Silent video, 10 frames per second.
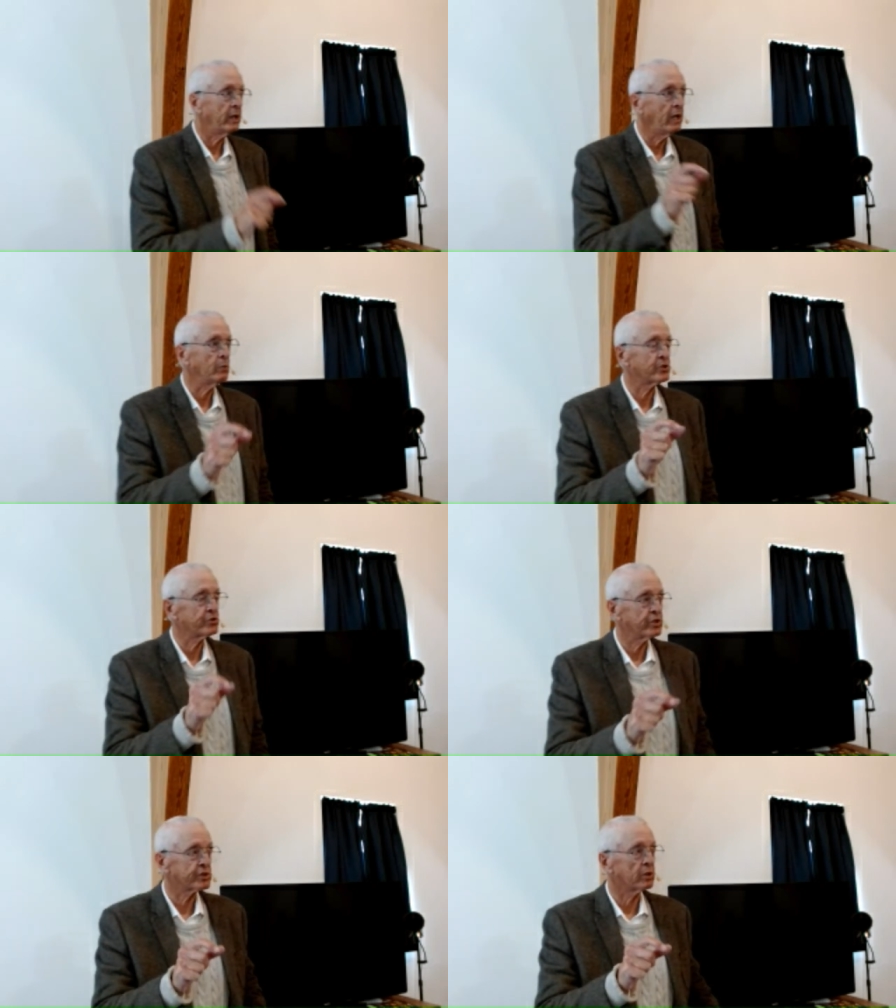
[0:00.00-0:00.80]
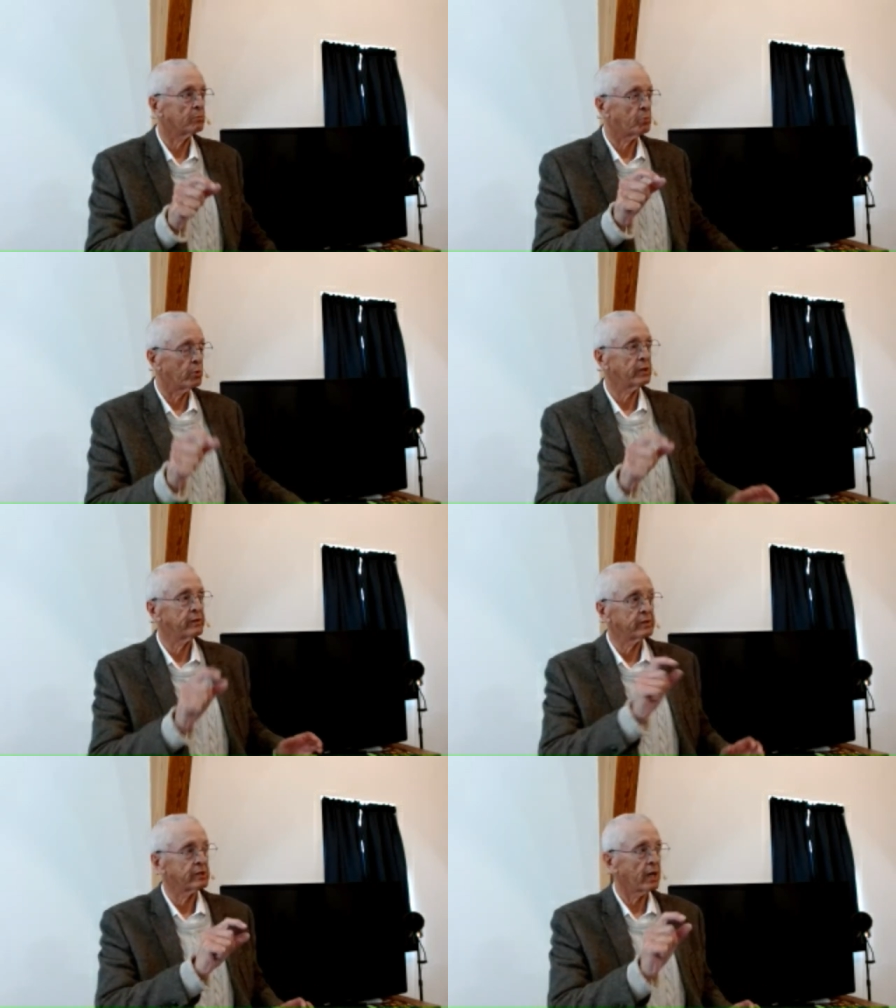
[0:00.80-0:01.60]
he was just appointed,
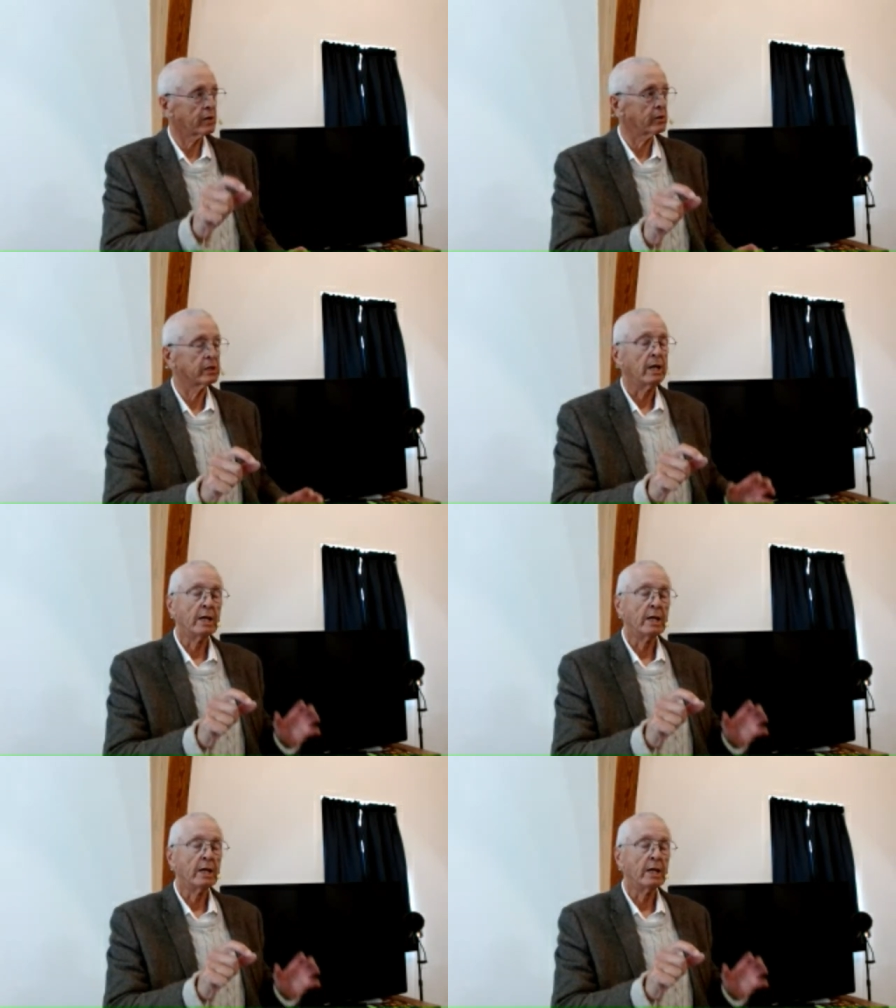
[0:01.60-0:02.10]
this Herod